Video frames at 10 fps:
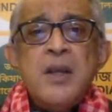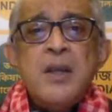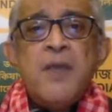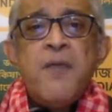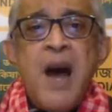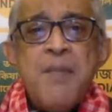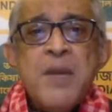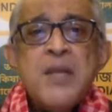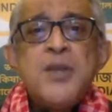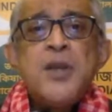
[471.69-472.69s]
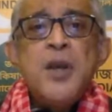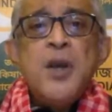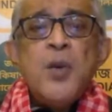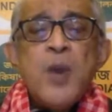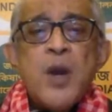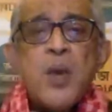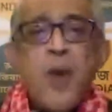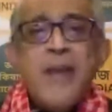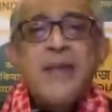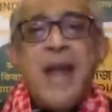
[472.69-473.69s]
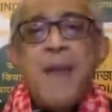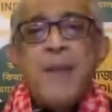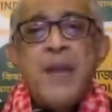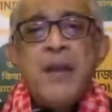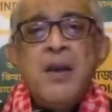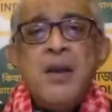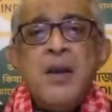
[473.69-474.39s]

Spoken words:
The farmers were quite happy